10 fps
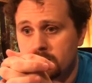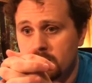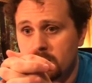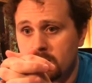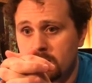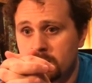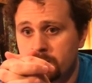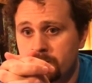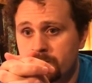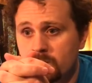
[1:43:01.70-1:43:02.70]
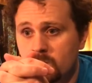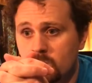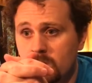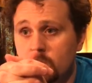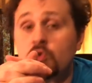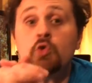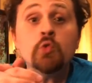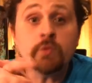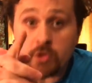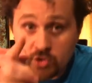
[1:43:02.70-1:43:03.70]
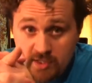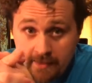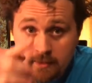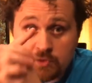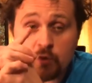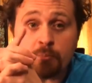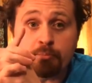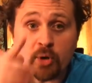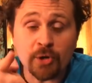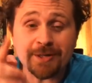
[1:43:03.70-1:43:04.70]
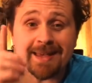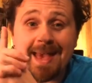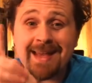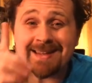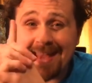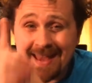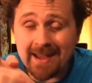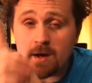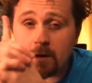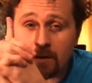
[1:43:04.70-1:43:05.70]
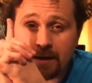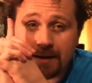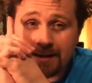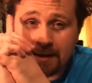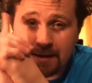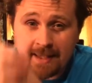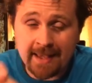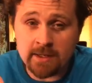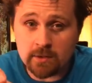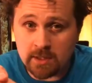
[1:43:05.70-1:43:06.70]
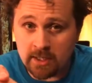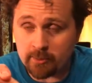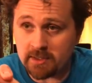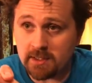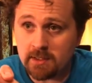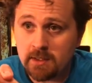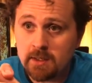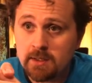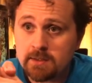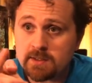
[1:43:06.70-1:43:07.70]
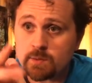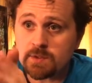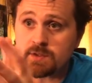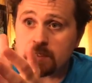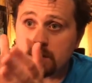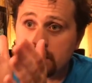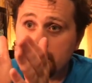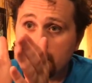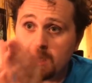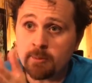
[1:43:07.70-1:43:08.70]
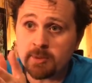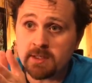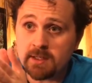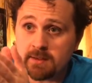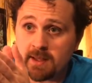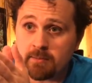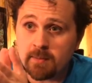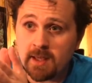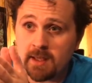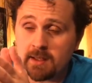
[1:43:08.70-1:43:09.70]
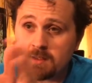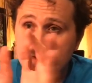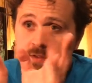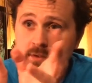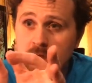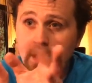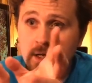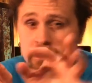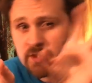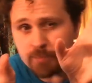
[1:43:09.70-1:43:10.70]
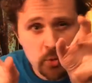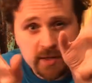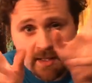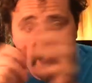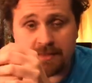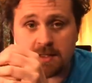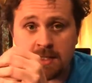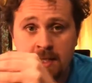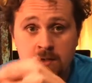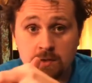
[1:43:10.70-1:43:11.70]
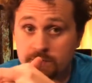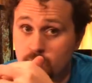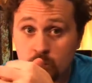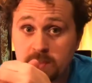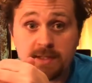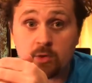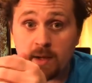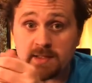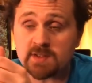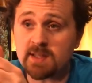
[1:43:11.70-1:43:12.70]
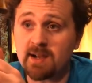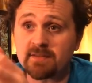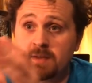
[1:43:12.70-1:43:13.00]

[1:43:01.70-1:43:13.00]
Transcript: um, huge shout out to Burke and Hare Candle Company. This was uh, a company that makes uh, spooky gothic candles, really great stuff